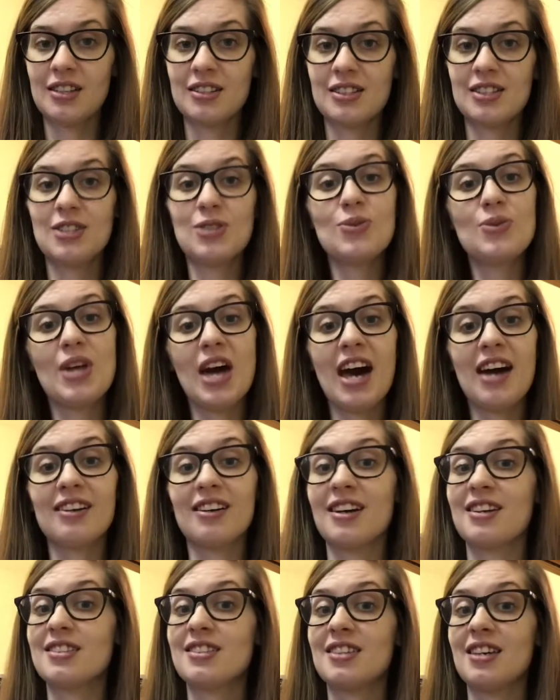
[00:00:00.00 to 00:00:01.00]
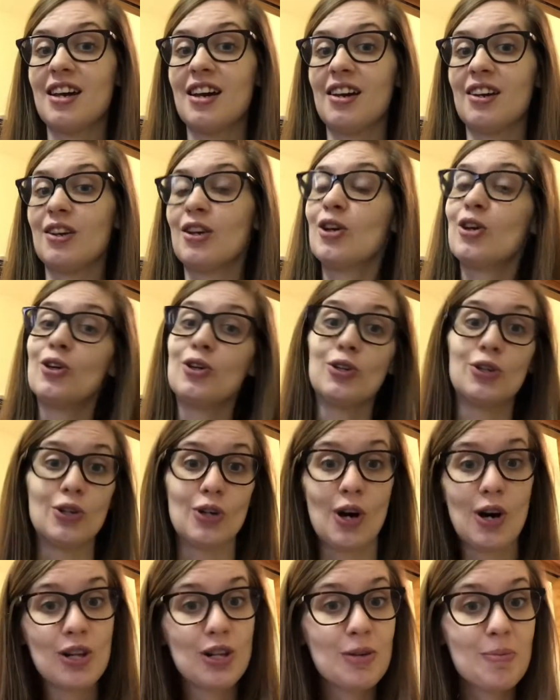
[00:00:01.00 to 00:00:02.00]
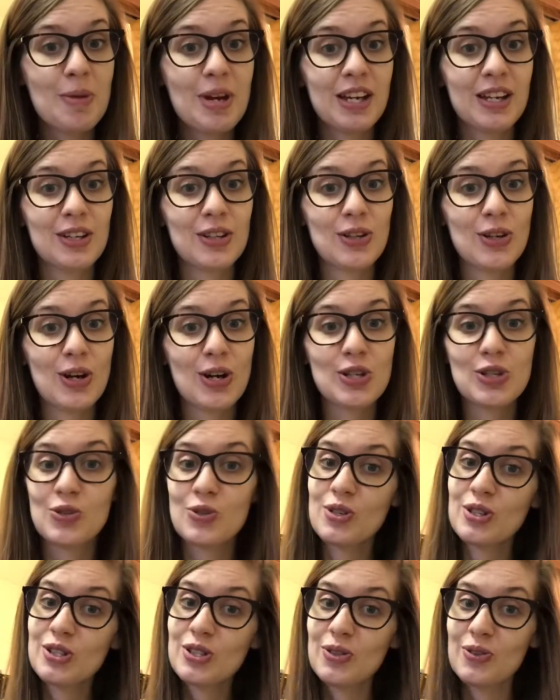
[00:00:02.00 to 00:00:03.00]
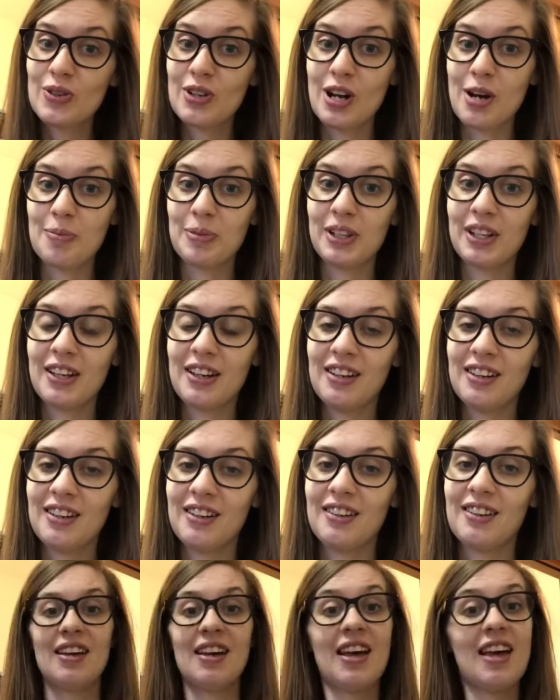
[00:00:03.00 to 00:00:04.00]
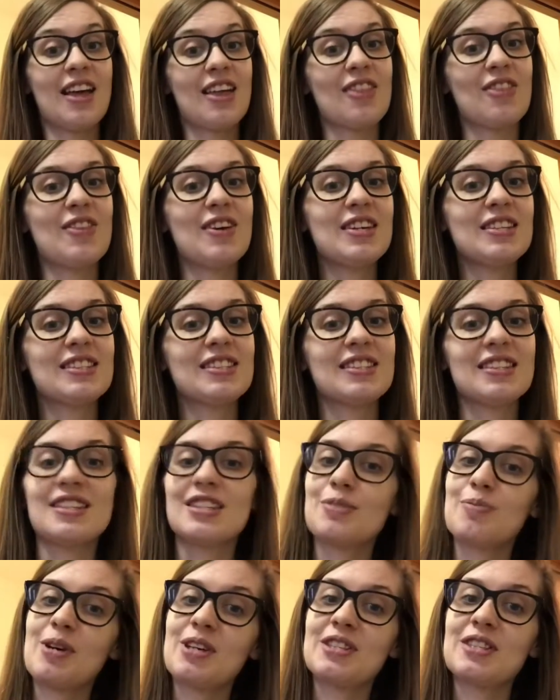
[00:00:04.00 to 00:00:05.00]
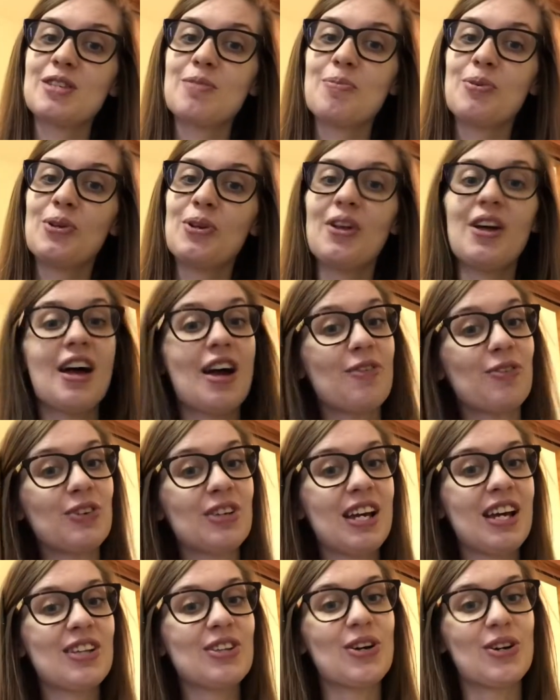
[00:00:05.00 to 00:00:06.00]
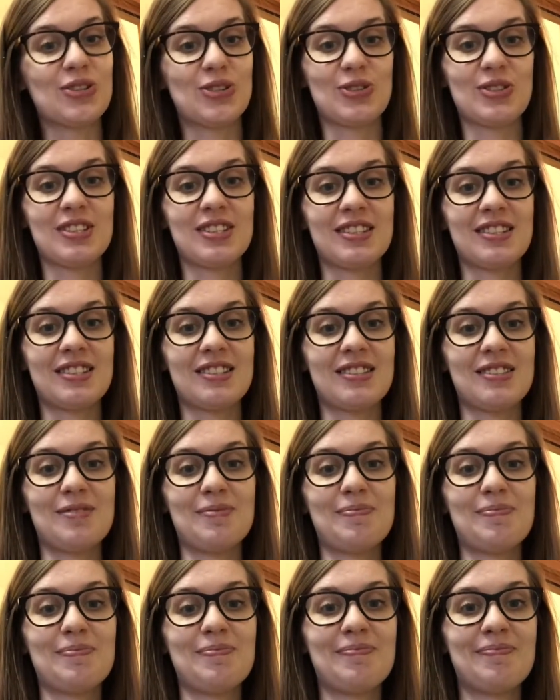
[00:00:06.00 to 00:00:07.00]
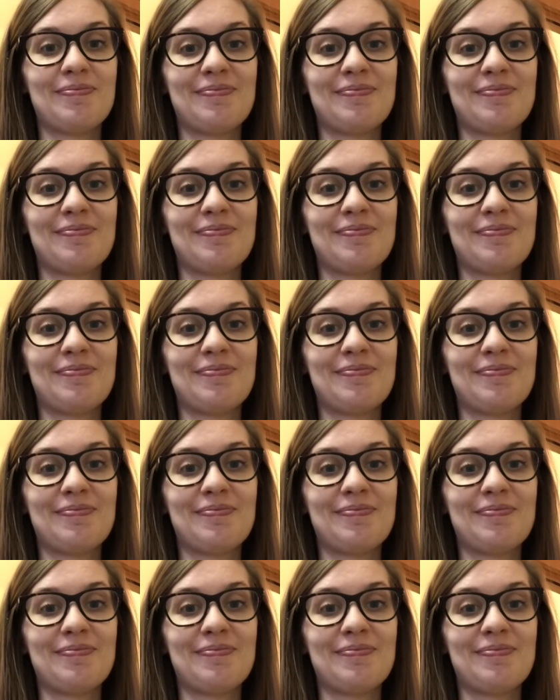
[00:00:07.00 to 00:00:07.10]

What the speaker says: To that I say, y'all are making laundry too complicated. This is my simple everyday laundry system.